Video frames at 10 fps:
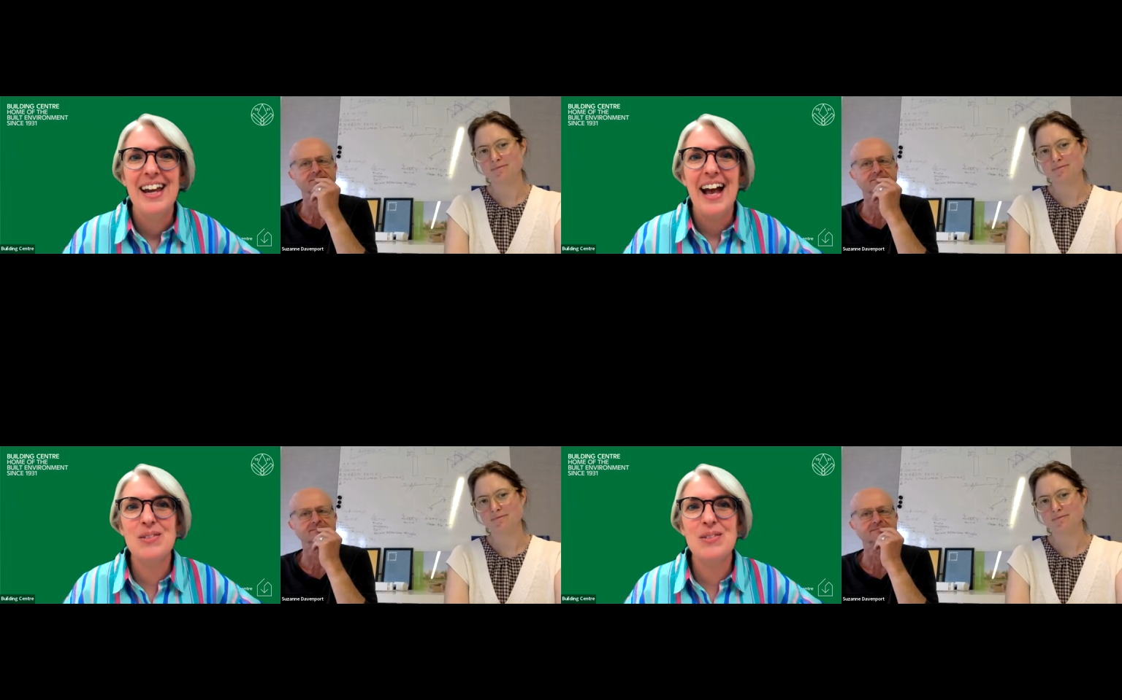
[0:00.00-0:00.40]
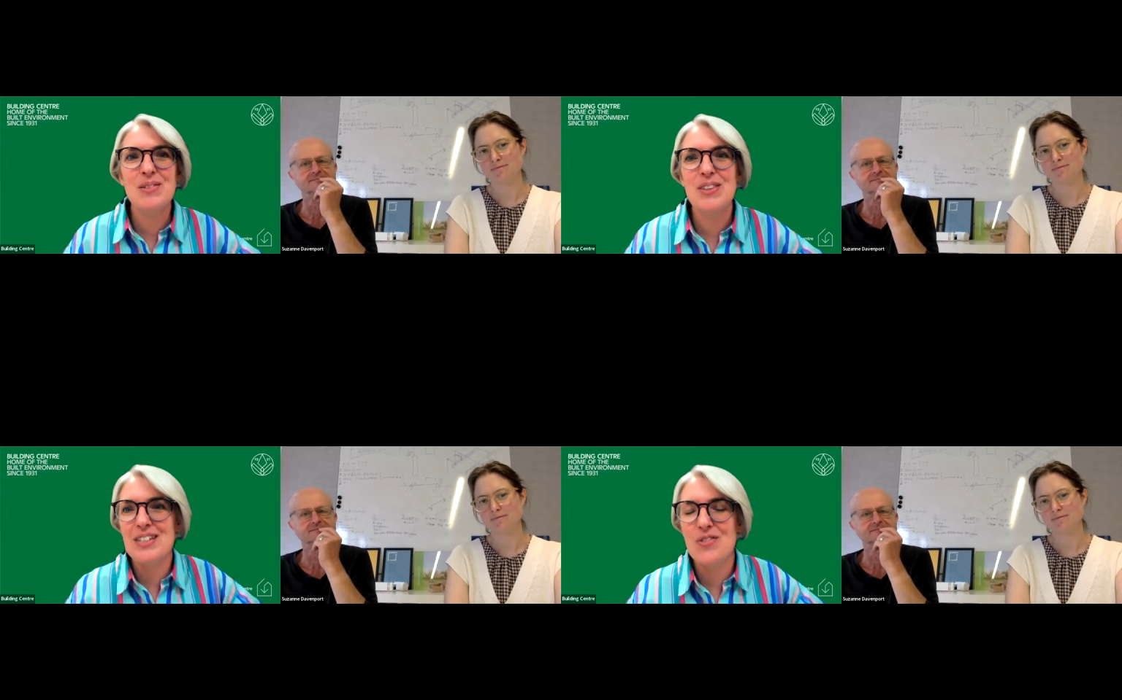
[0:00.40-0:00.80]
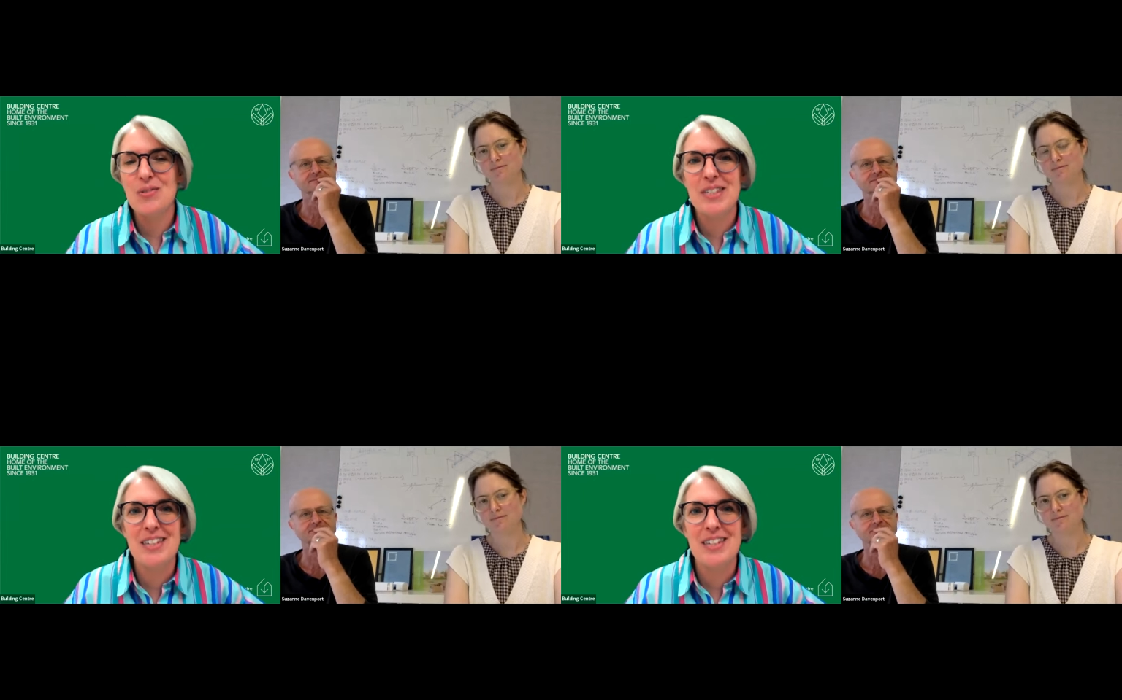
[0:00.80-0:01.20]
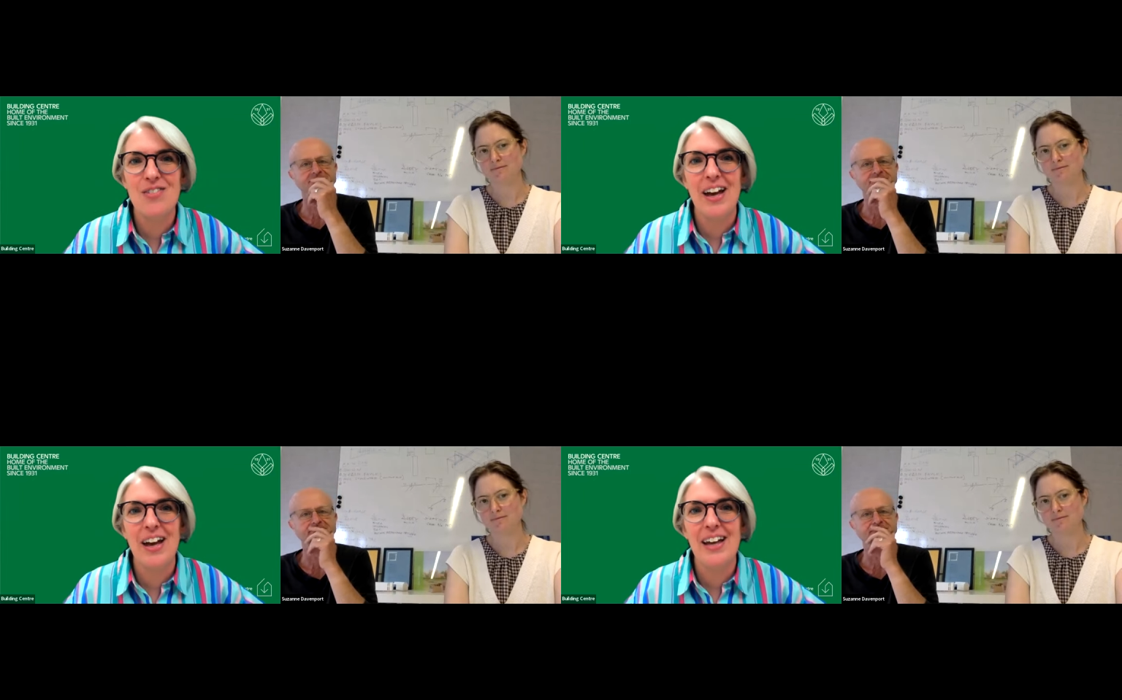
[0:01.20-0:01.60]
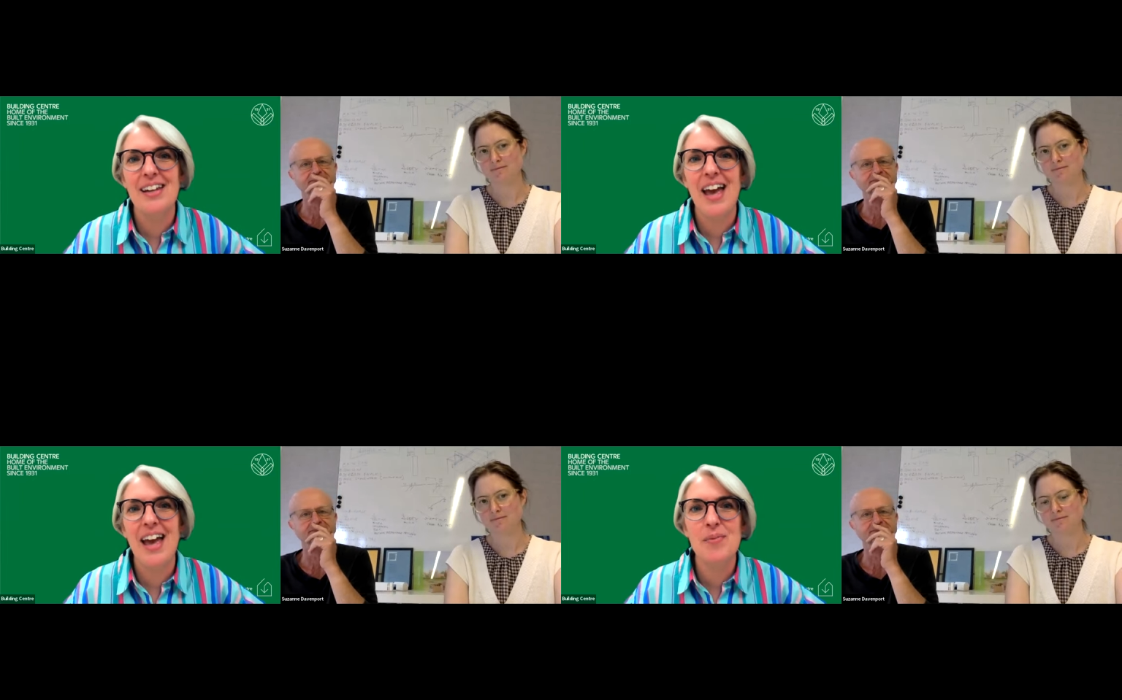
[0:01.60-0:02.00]
Speaker 1: and um, so this is from
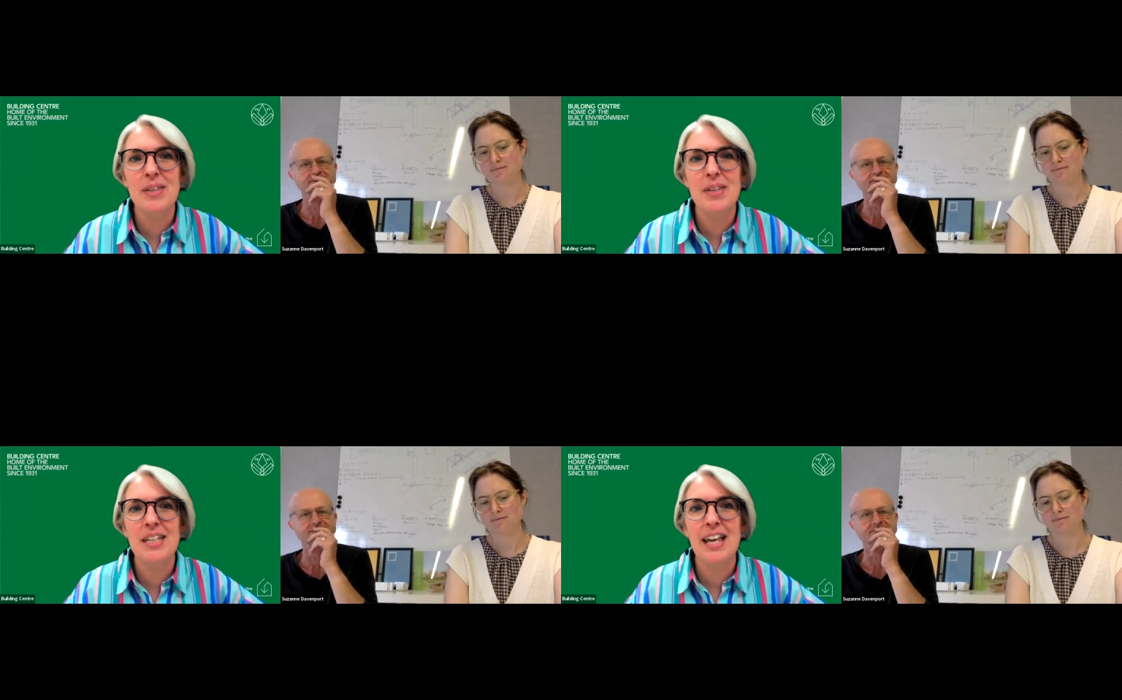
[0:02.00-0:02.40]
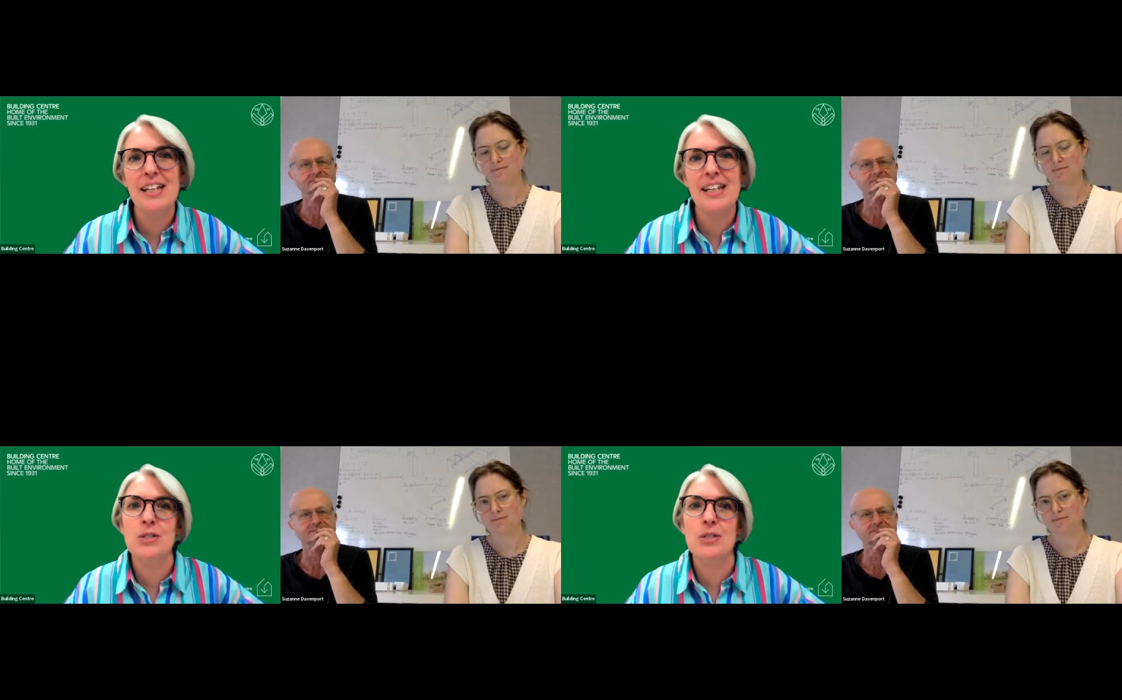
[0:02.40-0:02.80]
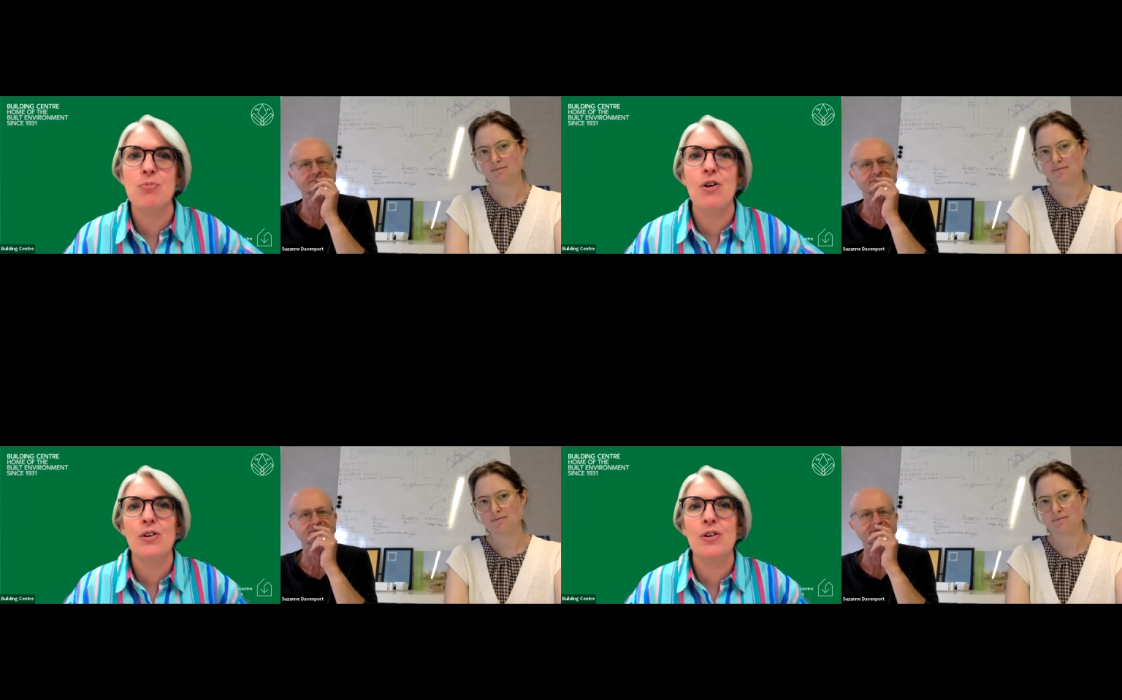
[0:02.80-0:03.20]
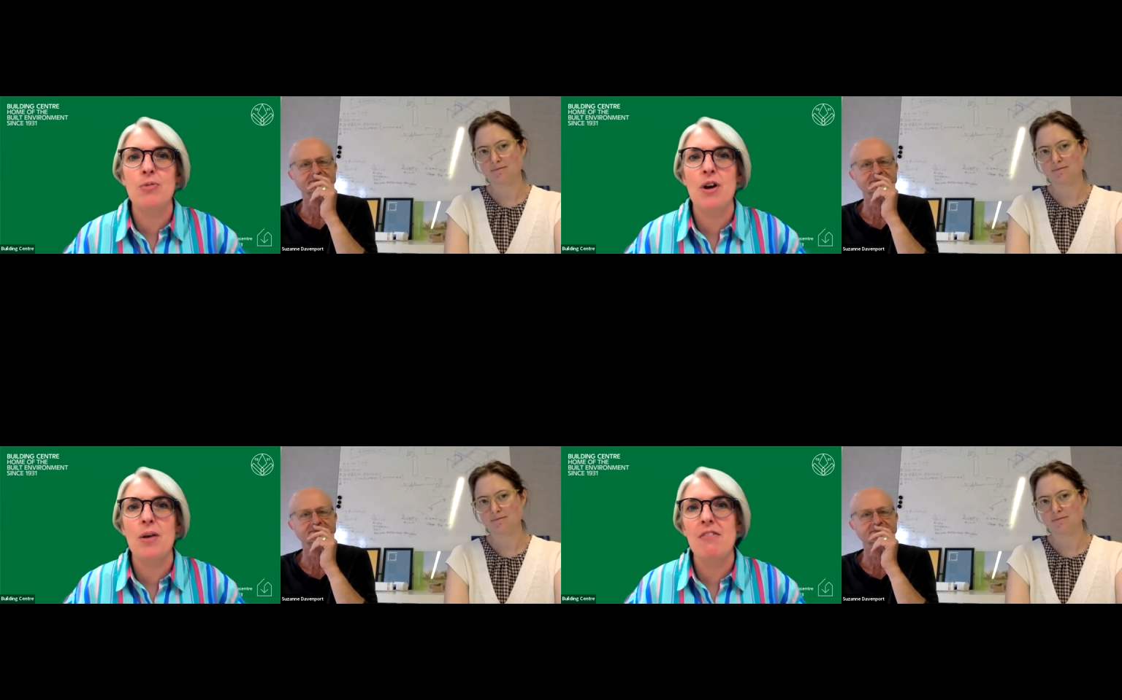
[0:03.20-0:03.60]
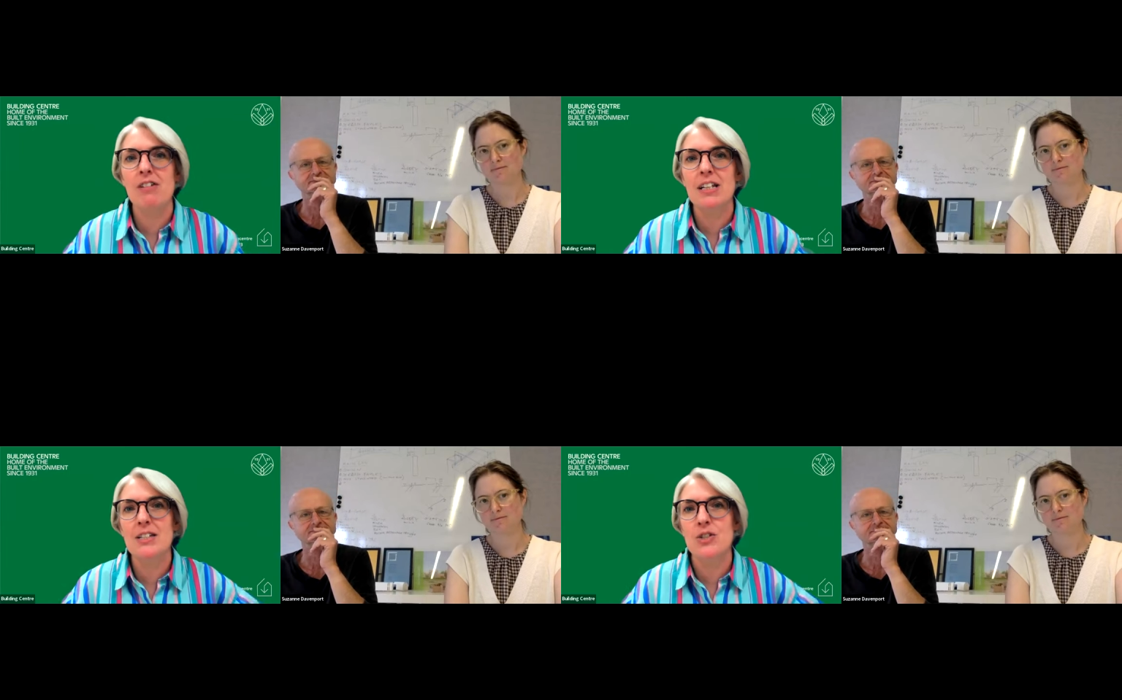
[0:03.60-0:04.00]
stefan um is Energiesprong
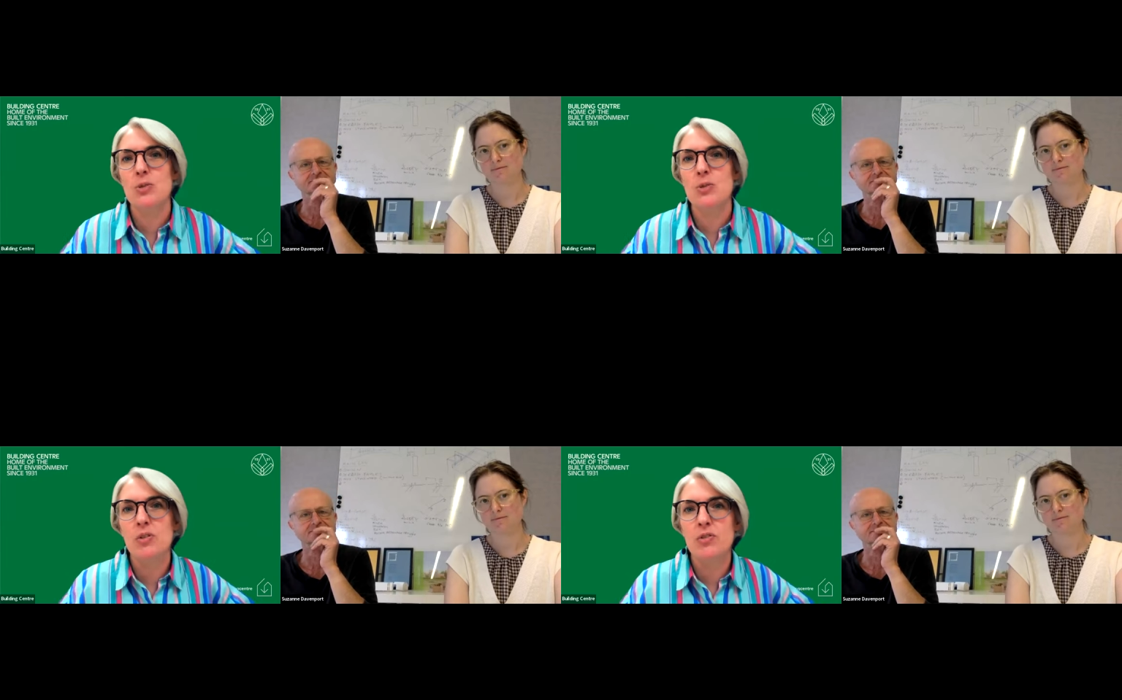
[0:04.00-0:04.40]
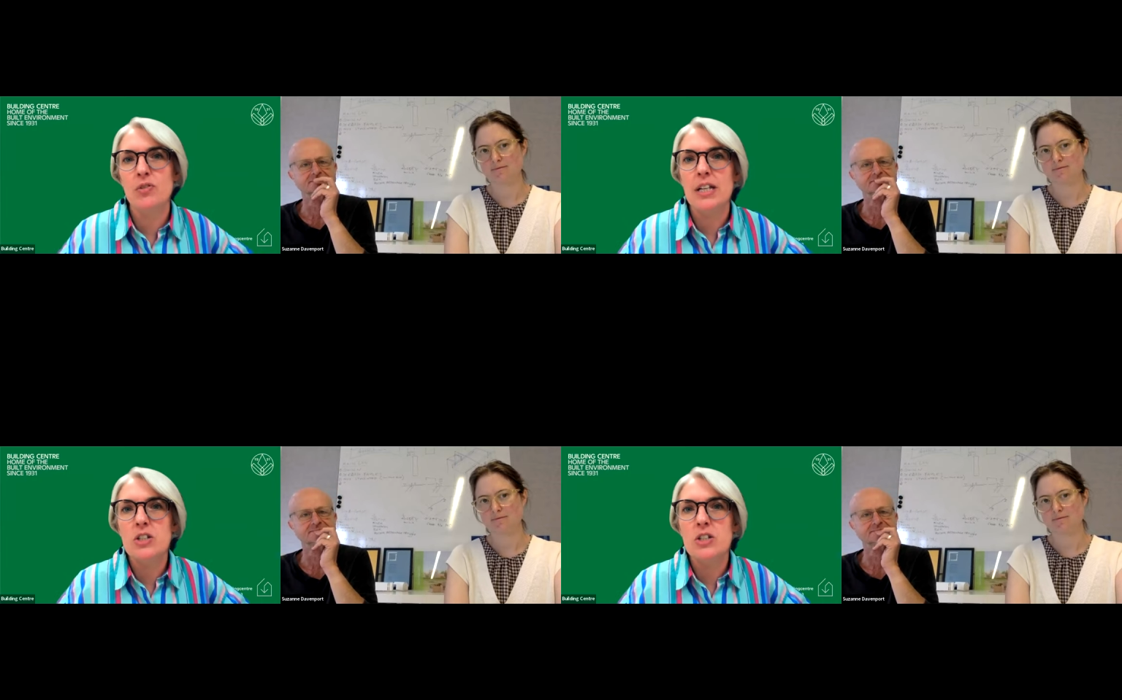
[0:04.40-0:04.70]
primarily suitable for